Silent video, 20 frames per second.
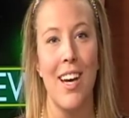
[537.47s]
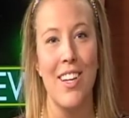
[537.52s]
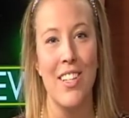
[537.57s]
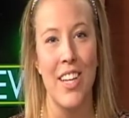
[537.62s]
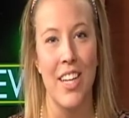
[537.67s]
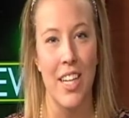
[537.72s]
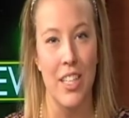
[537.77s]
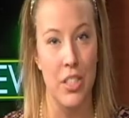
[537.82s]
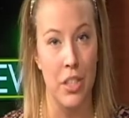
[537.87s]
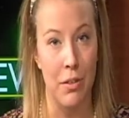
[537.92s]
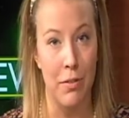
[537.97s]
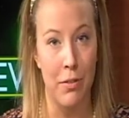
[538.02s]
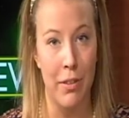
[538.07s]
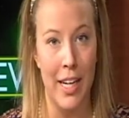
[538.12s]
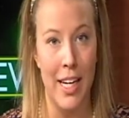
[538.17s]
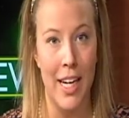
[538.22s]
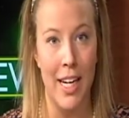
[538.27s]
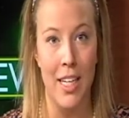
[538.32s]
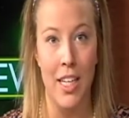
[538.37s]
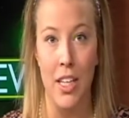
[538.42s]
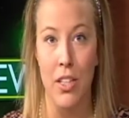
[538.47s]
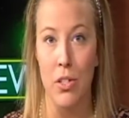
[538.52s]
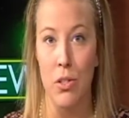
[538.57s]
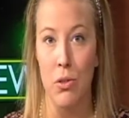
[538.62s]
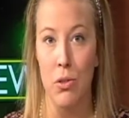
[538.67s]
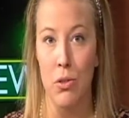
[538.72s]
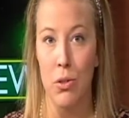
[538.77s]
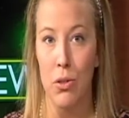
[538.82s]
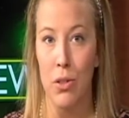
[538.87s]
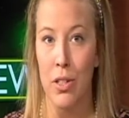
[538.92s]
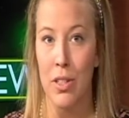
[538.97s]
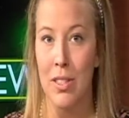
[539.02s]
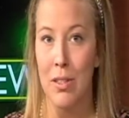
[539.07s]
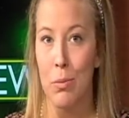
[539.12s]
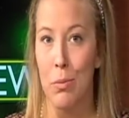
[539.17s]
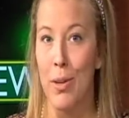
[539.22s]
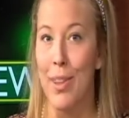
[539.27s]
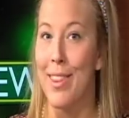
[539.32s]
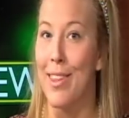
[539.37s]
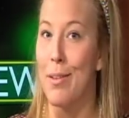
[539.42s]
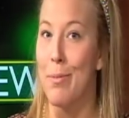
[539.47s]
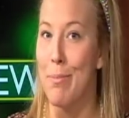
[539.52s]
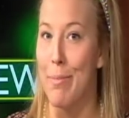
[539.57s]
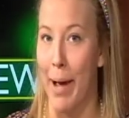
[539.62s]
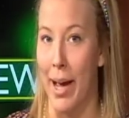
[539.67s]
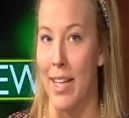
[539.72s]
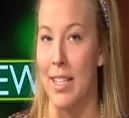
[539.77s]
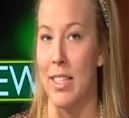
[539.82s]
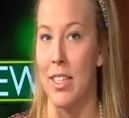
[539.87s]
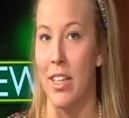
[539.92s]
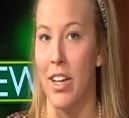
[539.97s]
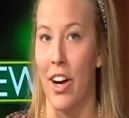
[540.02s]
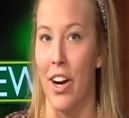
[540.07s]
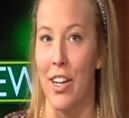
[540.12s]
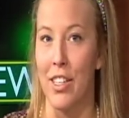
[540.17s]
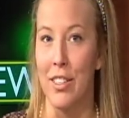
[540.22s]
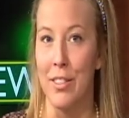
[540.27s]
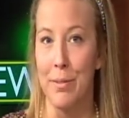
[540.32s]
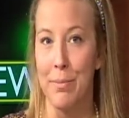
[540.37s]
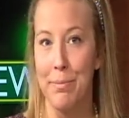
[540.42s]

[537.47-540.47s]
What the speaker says: Tickets are free to NDSU students with their Bison card.